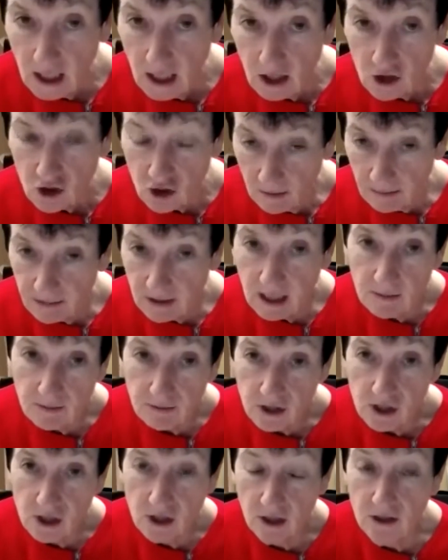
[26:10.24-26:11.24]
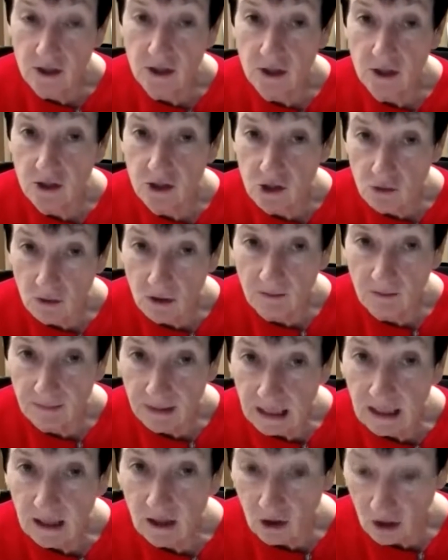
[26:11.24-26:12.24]
JobKeeper is costing us $12
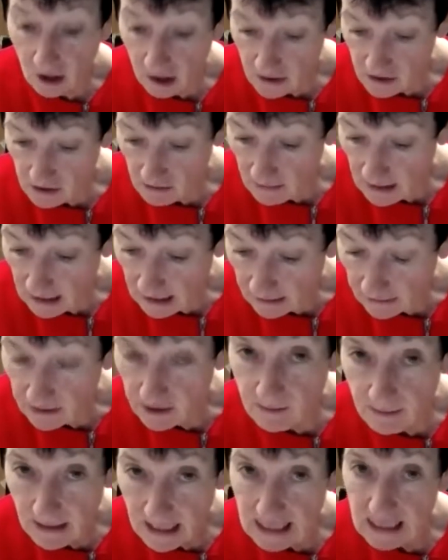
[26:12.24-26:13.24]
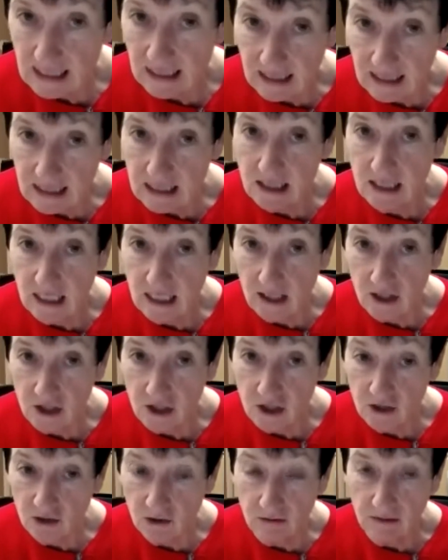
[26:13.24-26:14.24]
billion a month to basically stand
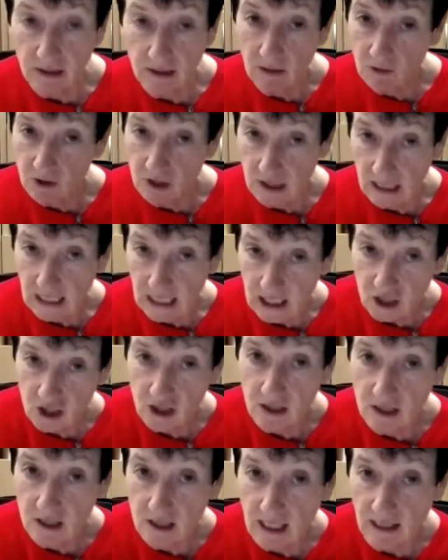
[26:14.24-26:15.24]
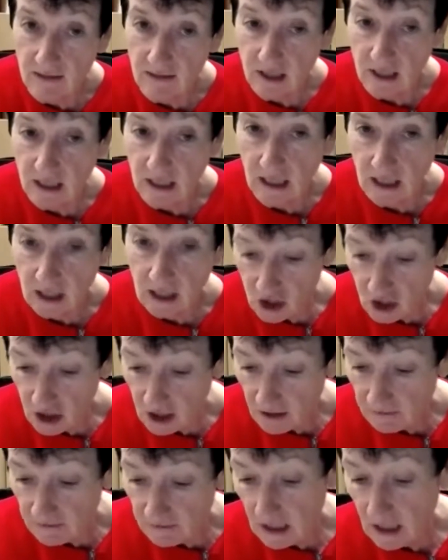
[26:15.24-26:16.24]
still. It was a nation-saving
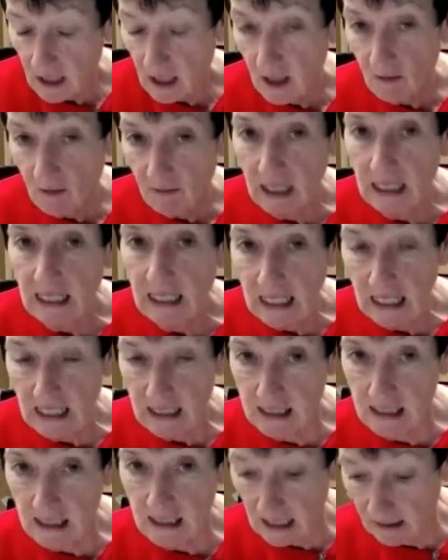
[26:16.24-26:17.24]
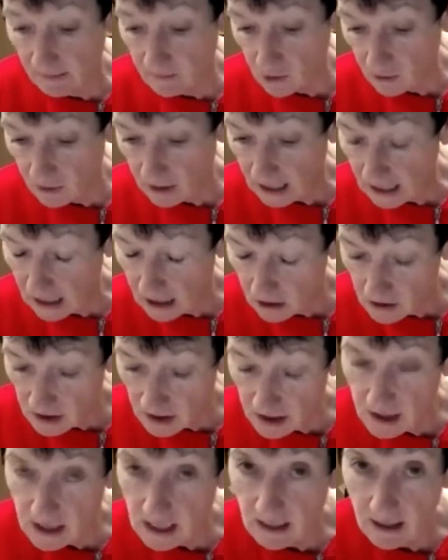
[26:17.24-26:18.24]
initiative, but it has to come to an end because
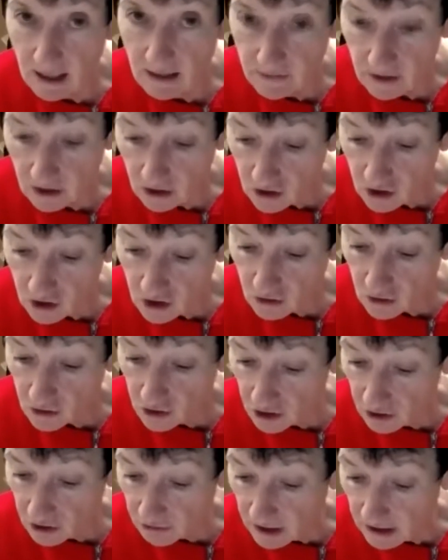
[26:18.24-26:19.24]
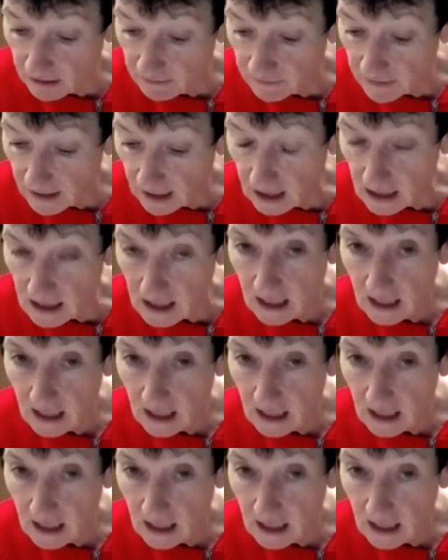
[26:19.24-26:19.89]
it's now having a distortionary effect.